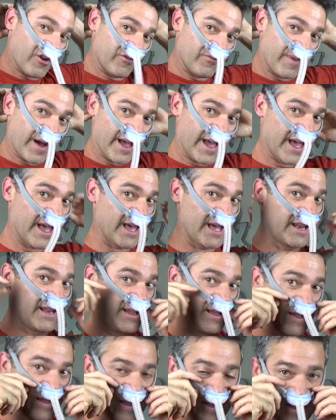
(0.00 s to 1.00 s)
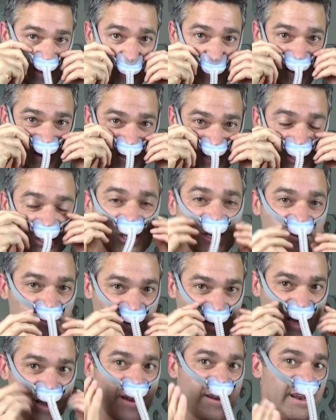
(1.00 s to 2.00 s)
of my head and achieve
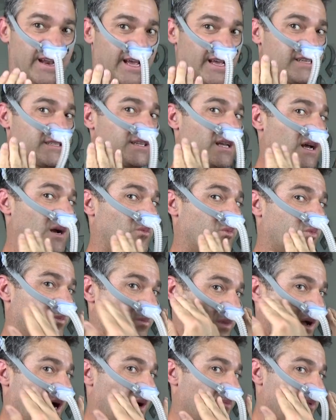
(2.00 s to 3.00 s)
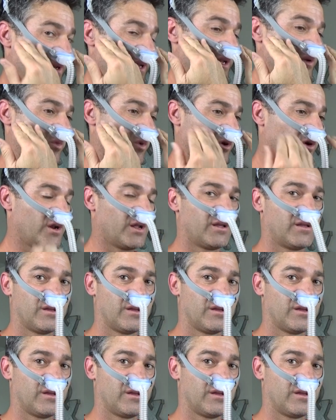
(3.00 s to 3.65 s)
a kind of nice up, up and inward